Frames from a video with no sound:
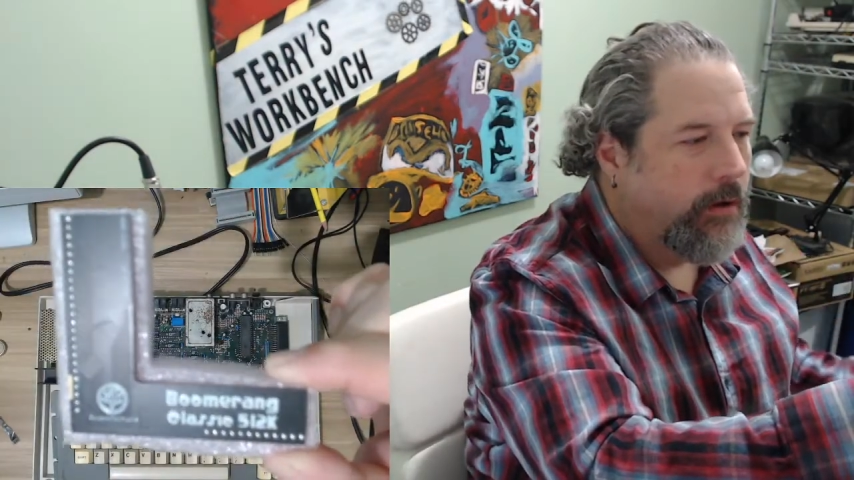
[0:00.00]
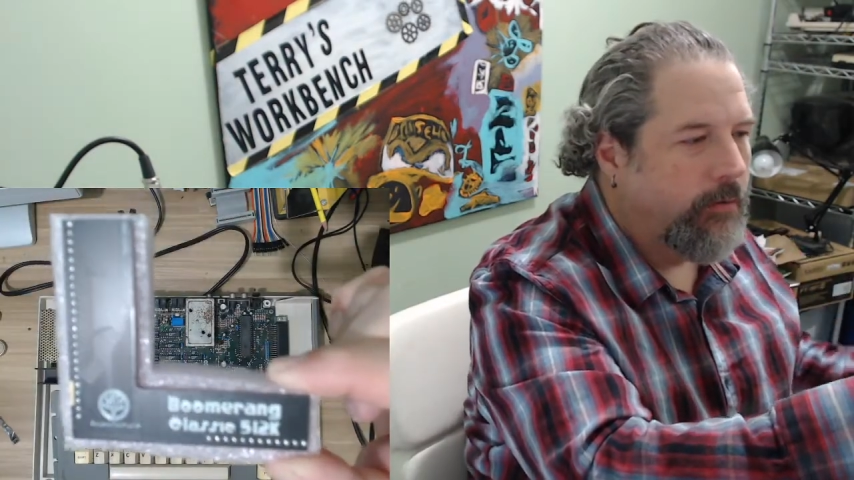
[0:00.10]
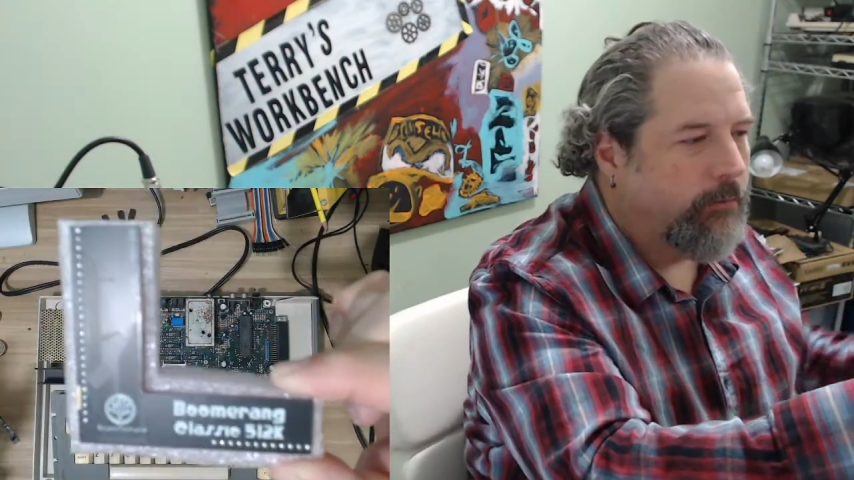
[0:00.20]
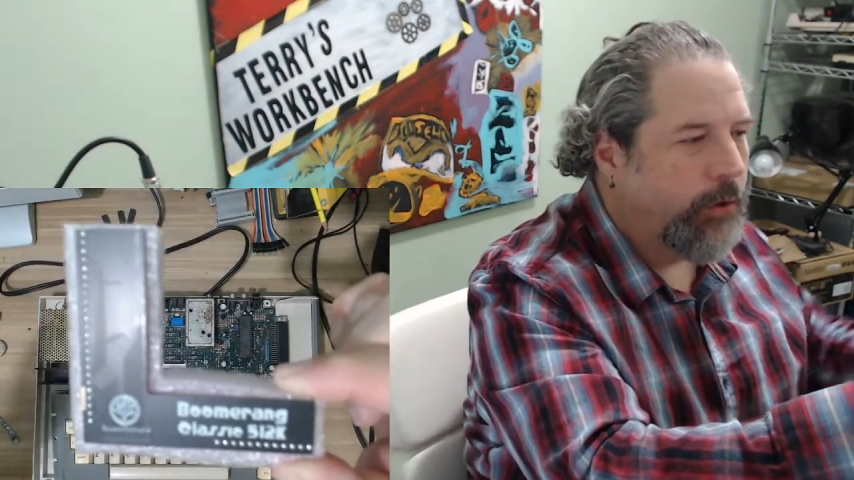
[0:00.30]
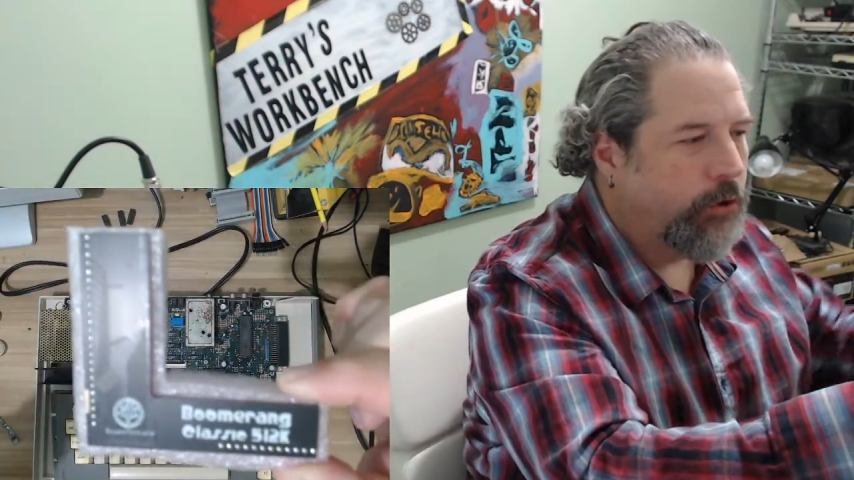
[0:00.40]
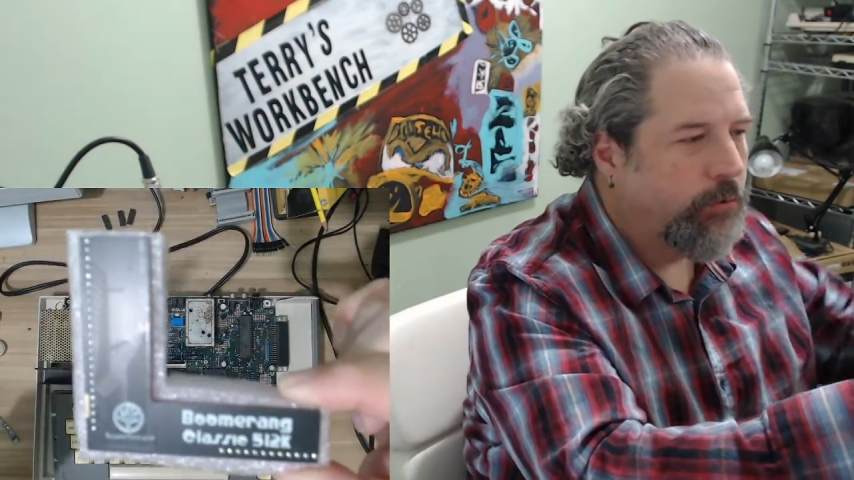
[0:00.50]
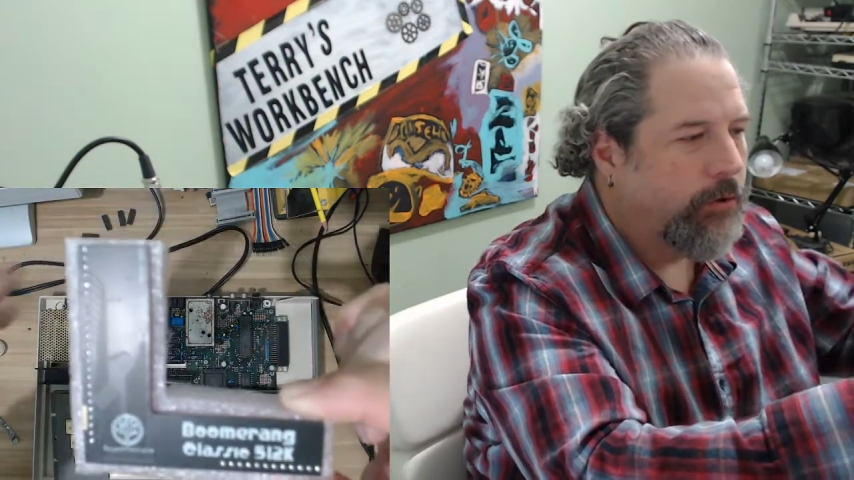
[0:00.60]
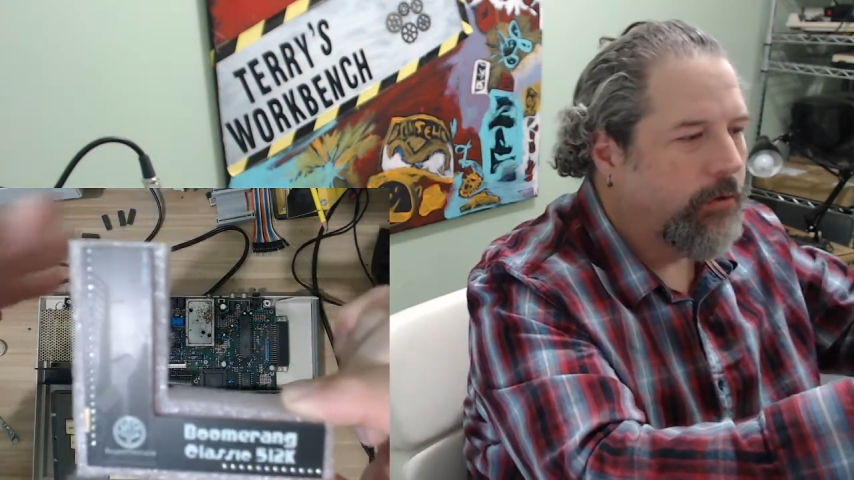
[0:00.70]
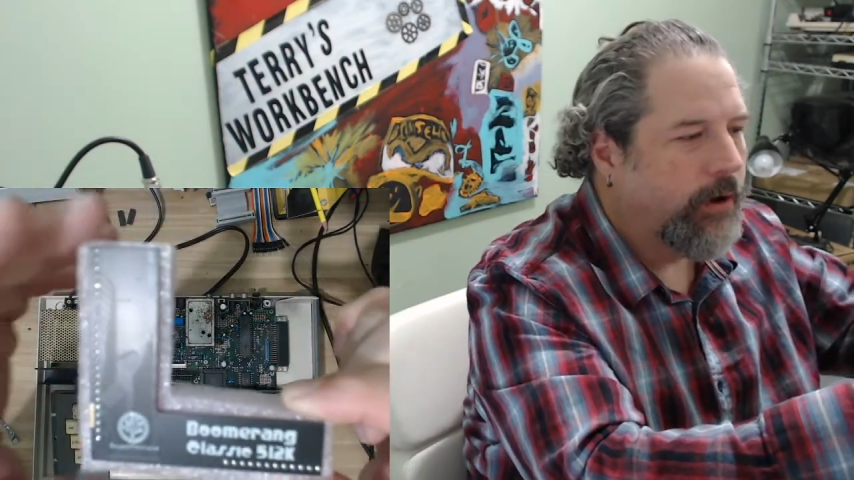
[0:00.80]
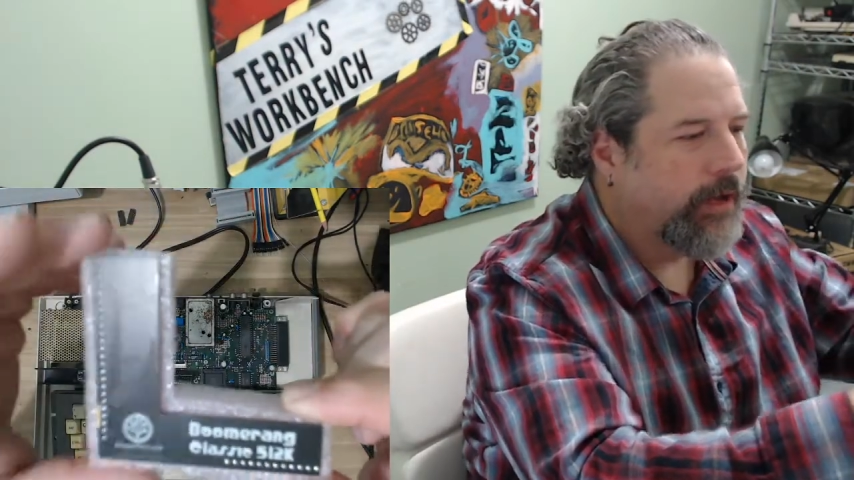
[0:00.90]

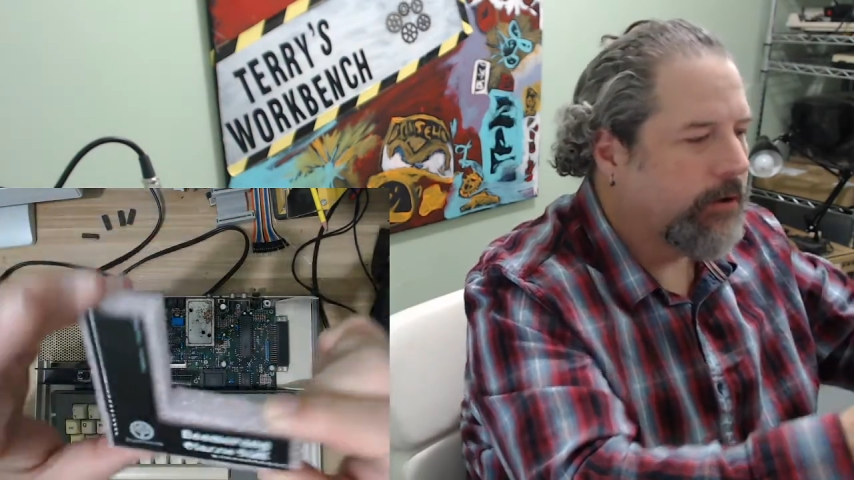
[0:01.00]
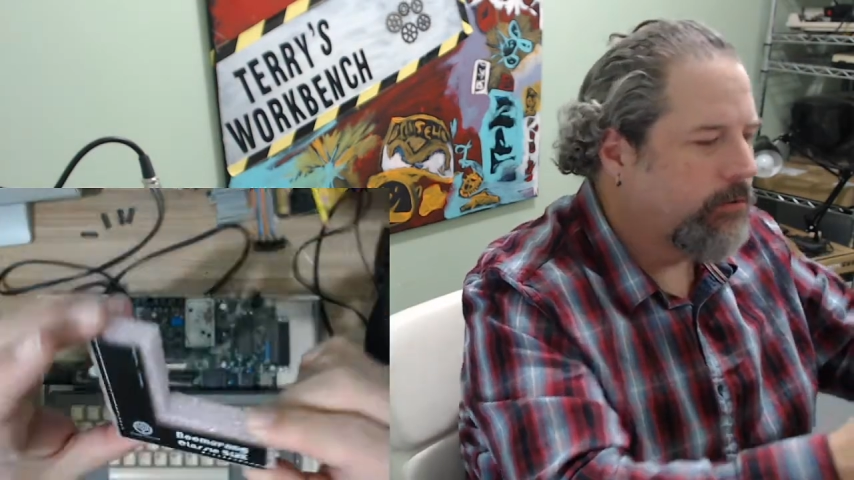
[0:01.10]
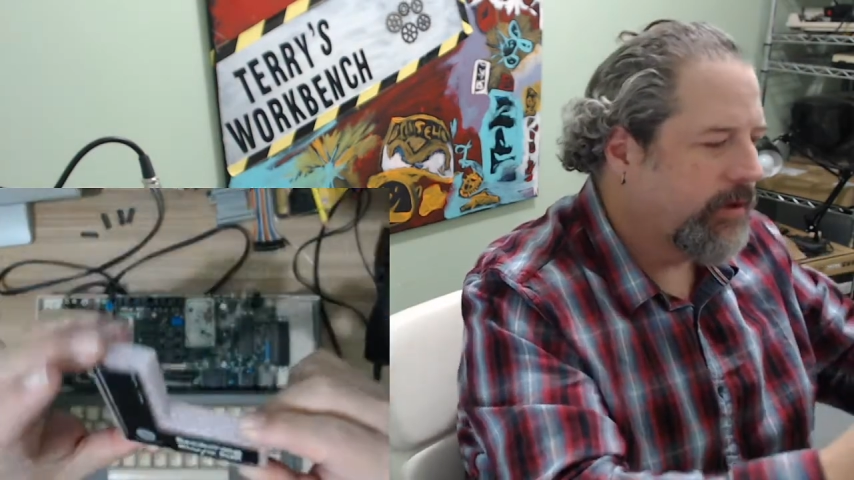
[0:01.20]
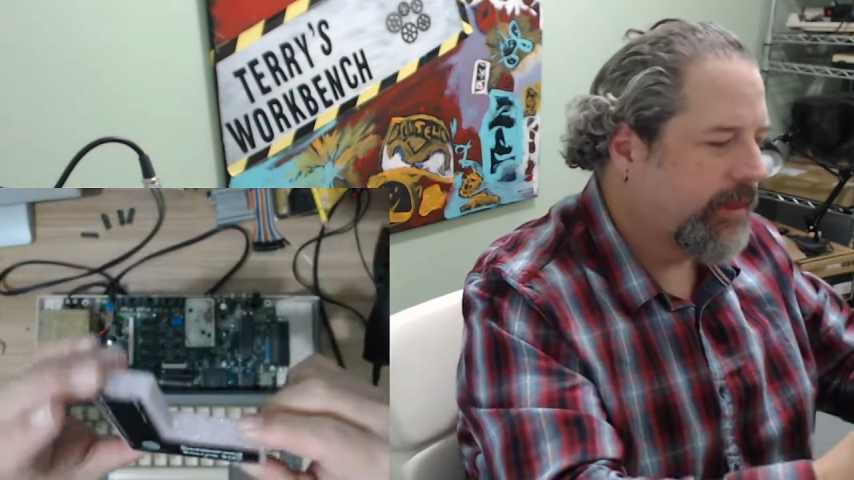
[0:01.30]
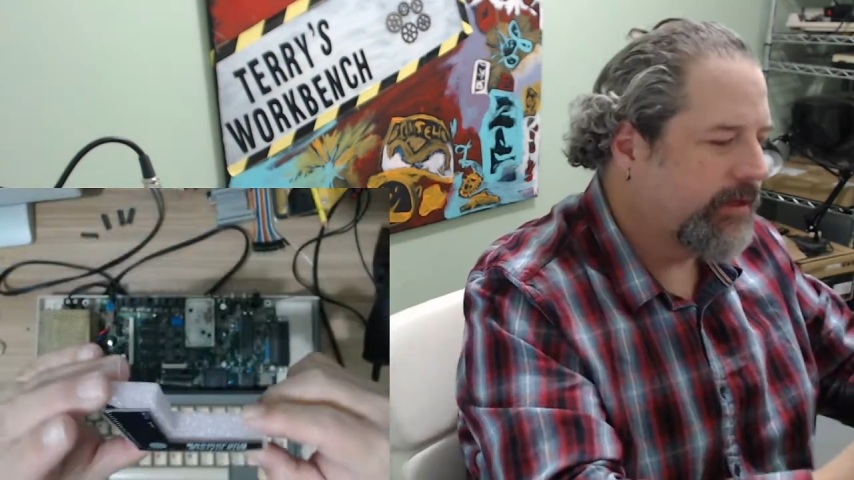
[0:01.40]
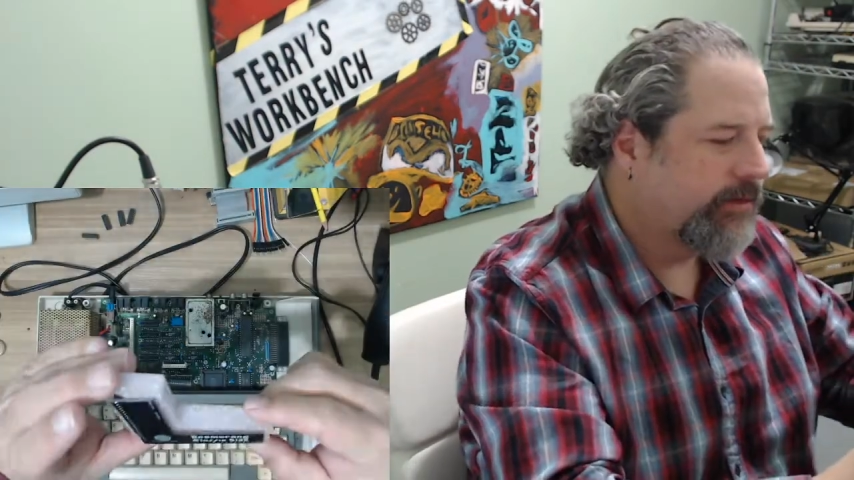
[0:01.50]
Boomerang. Ooh, I like